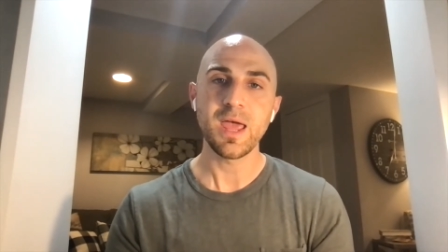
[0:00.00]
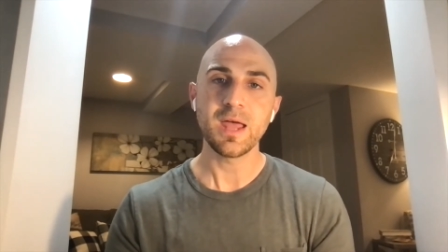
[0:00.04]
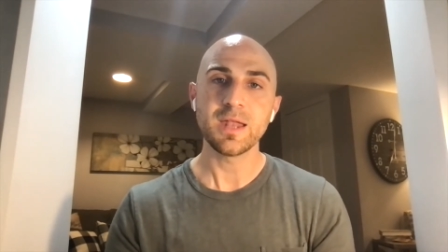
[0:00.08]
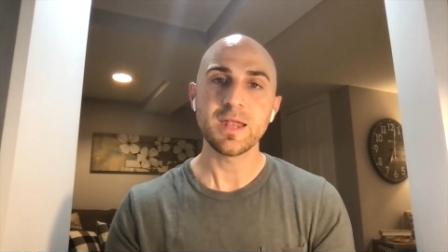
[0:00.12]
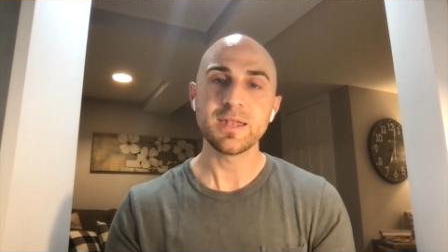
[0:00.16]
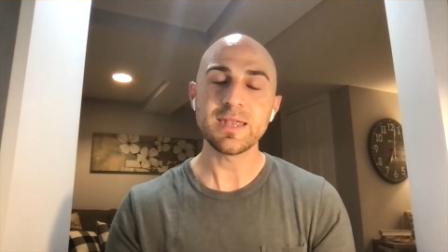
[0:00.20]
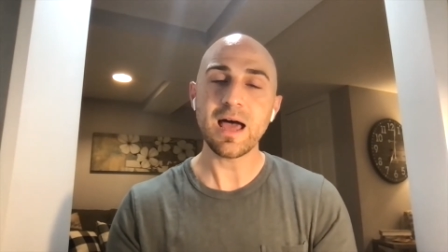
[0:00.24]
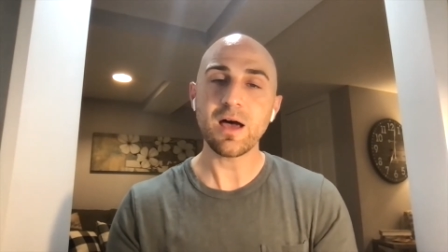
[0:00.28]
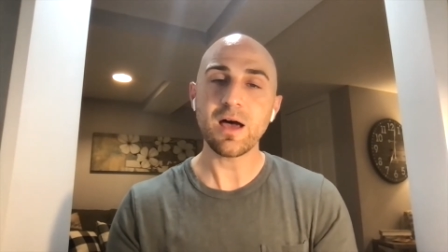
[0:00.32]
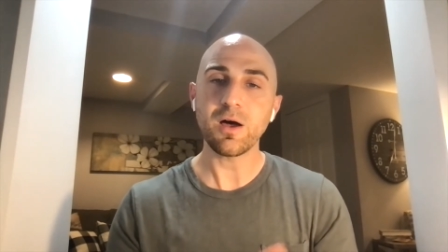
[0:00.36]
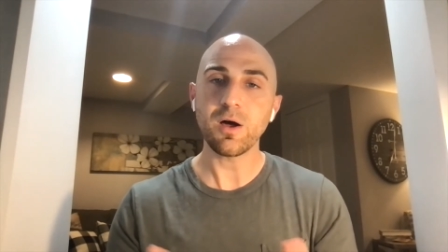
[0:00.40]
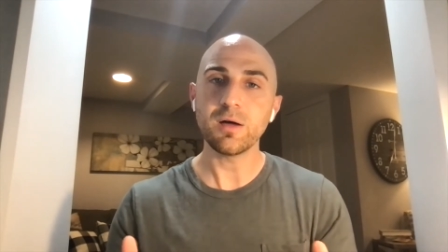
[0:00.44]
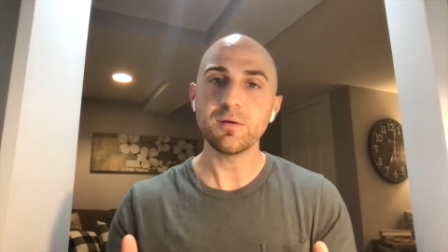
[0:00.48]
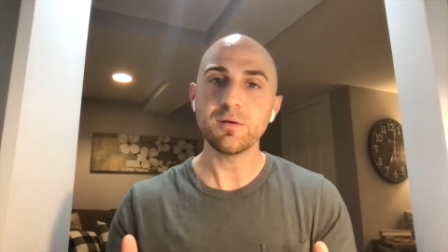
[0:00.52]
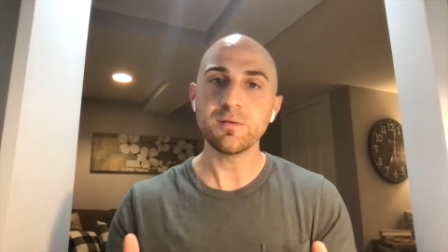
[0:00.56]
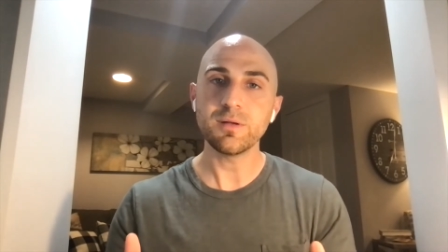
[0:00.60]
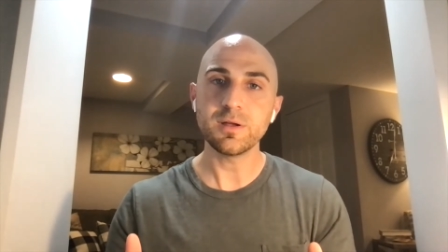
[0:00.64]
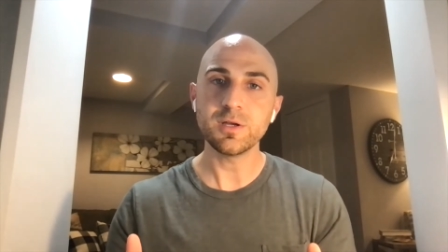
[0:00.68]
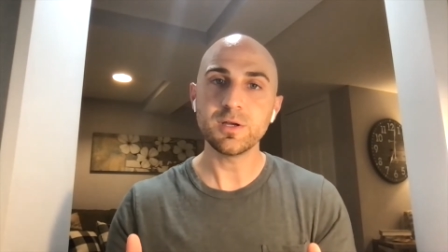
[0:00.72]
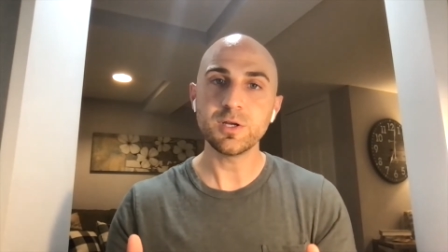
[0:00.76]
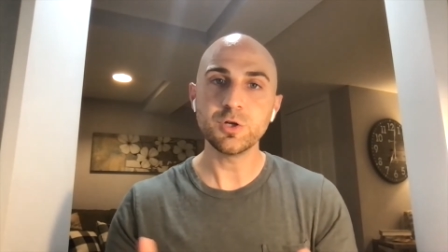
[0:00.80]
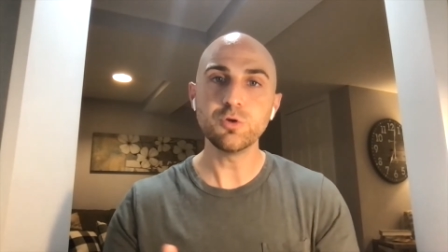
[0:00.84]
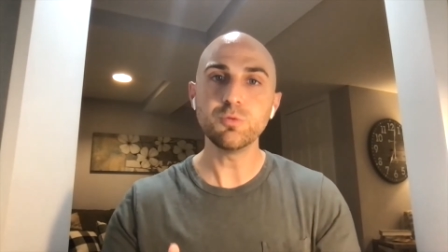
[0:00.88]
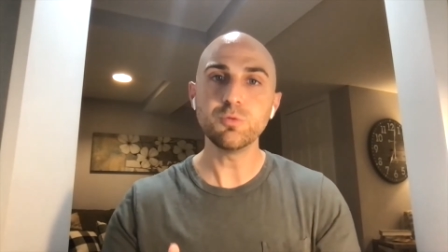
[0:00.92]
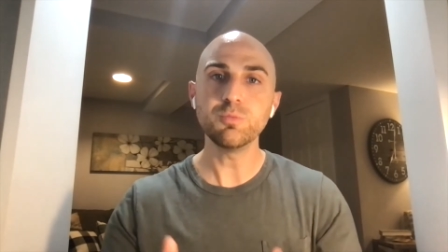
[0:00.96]
Now,
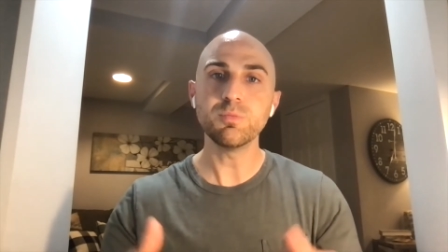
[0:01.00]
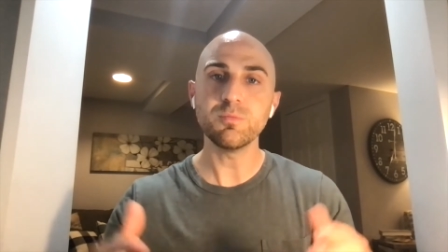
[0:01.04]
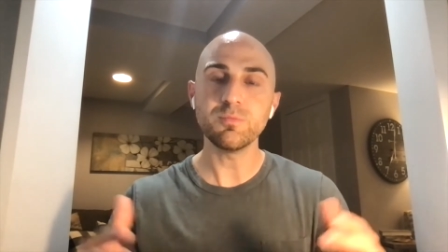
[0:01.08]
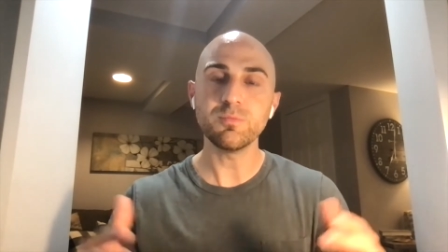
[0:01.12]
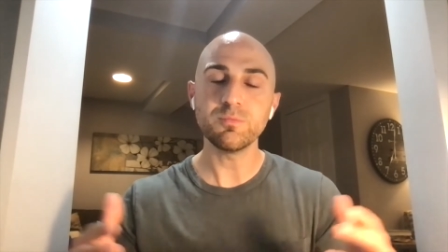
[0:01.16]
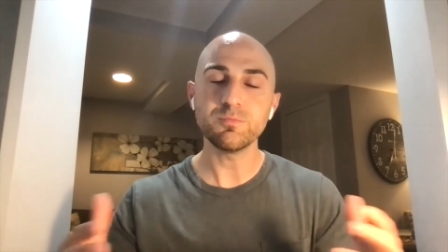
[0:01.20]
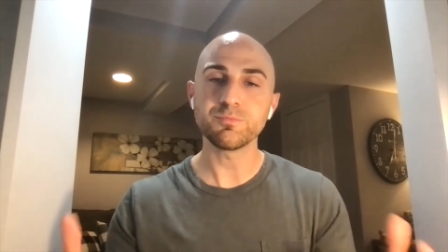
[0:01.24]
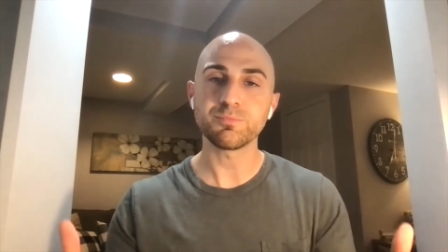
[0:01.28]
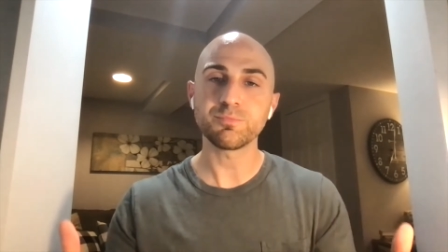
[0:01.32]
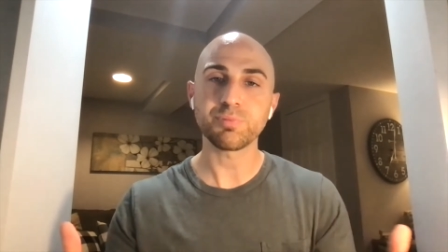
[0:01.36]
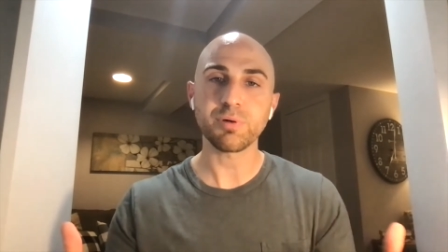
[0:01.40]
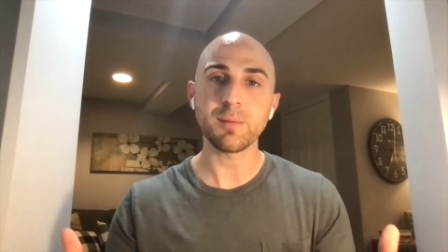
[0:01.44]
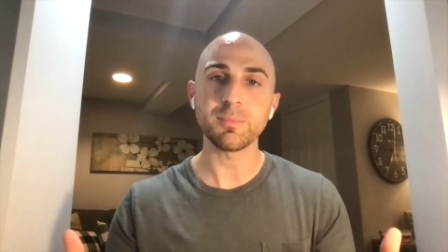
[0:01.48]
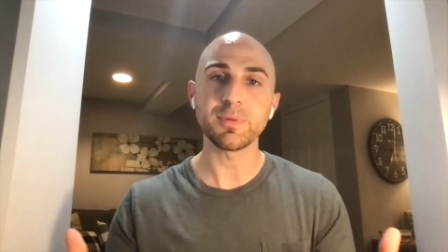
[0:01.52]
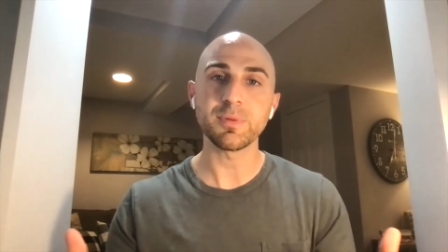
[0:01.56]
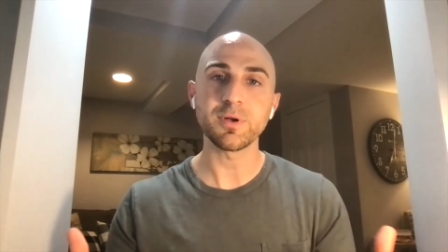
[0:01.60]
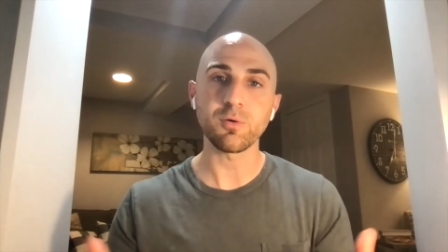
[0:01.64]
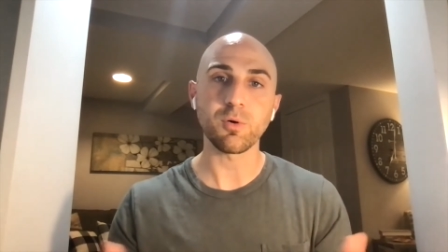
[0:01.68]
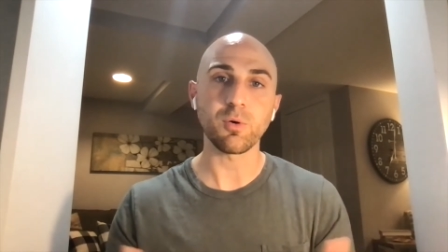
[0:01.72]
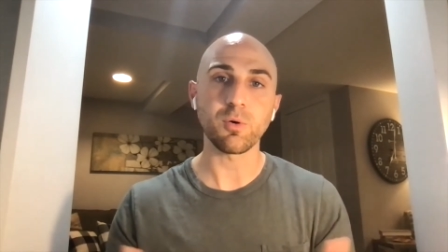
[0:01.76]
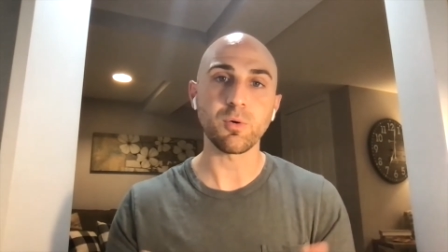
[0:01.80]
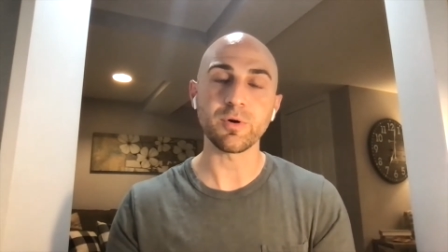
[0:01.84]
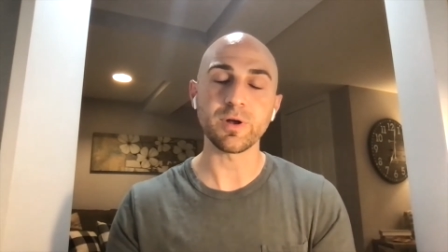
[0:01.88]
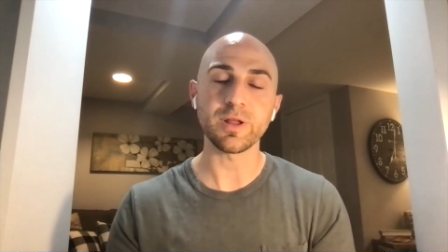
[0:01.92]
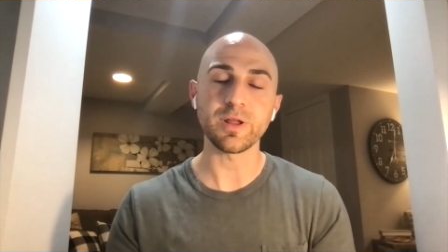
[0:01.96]
you probably are
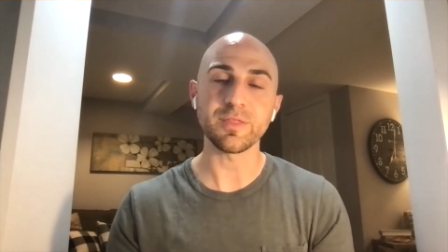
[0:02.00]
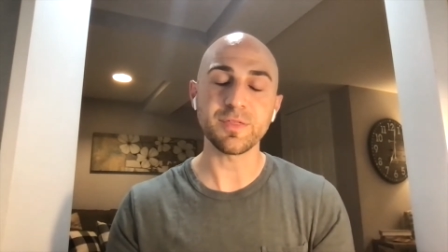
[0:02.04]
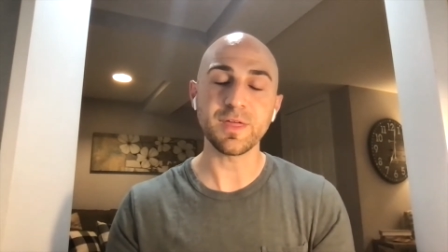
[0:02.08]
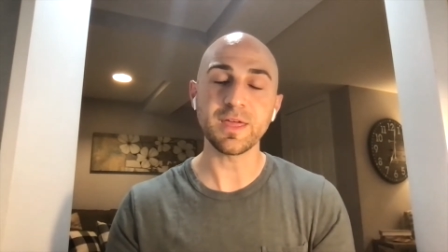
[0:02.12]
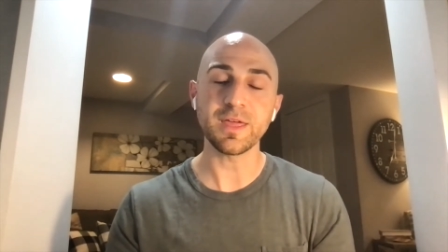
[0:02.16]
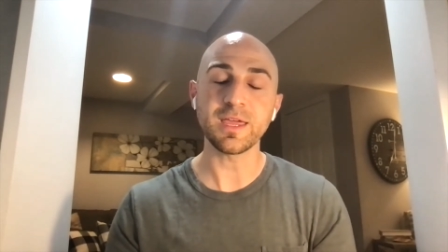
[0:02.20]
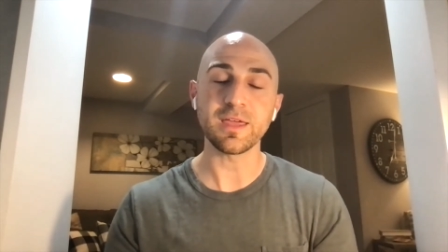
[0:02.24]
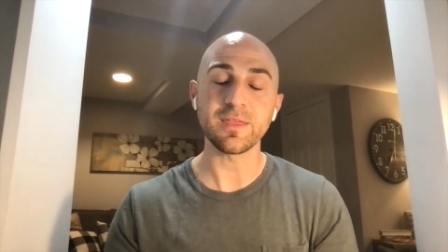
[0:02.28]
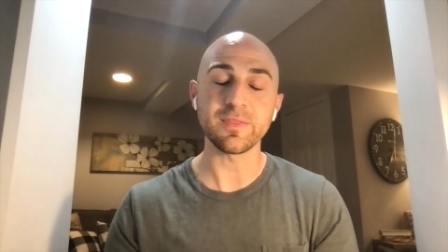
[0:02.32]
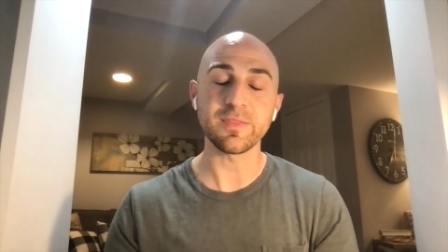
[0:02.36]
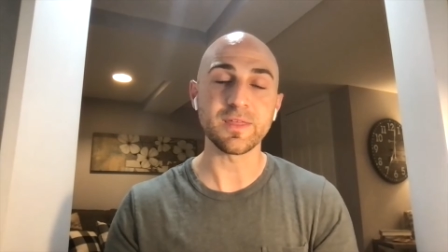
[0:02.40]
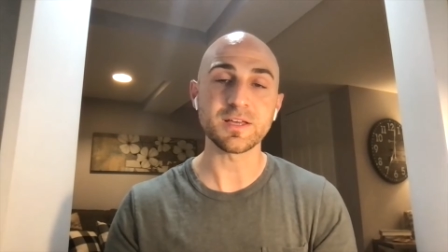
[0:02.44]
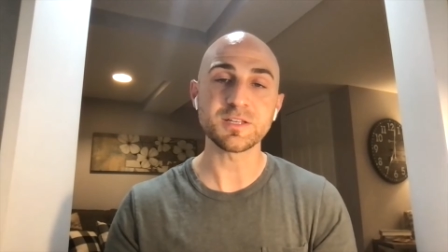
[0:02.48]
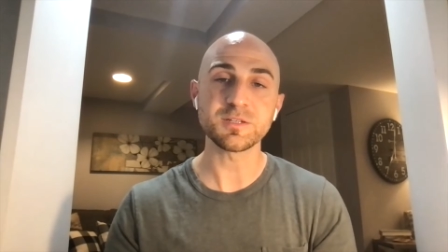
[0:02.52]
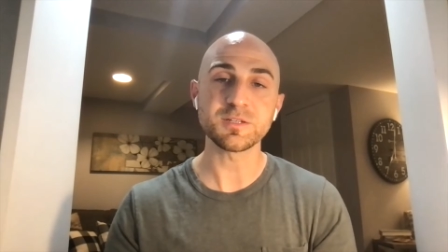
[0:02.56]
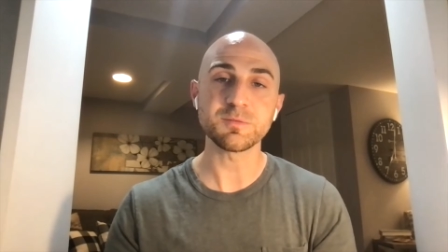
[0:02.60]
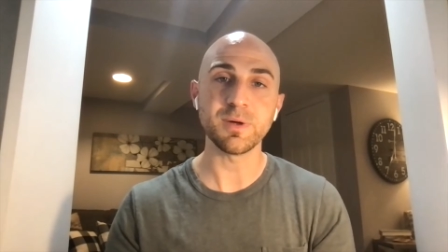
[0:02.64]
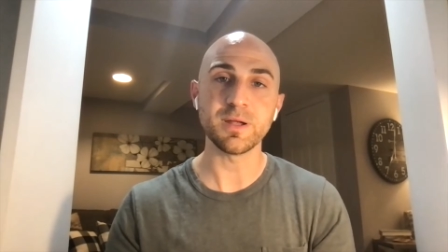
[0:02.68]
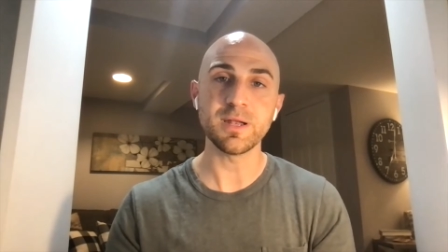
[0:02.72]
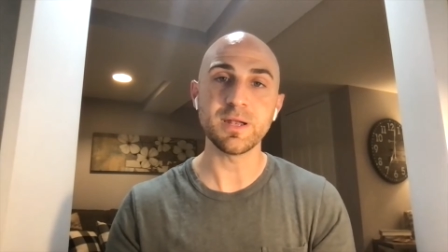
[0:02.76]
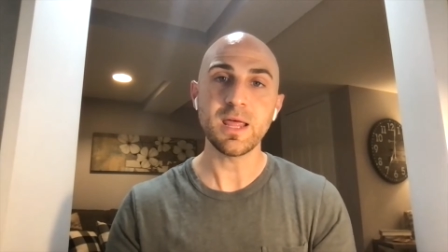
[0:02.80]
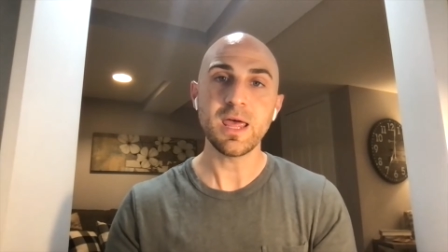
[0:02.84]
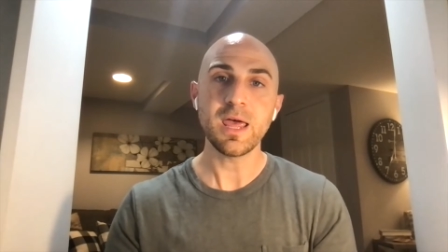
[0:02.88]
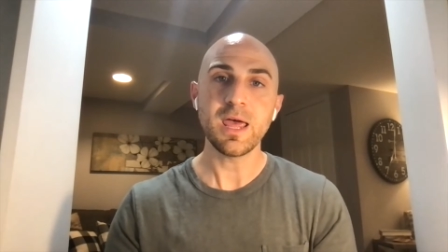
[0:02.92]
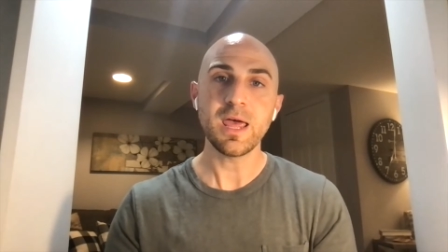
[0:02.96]
already thinking this,
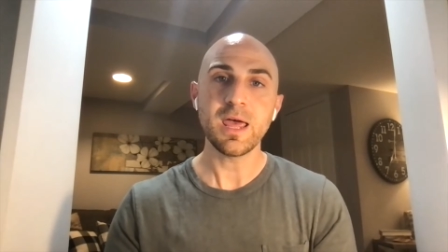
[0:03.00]
but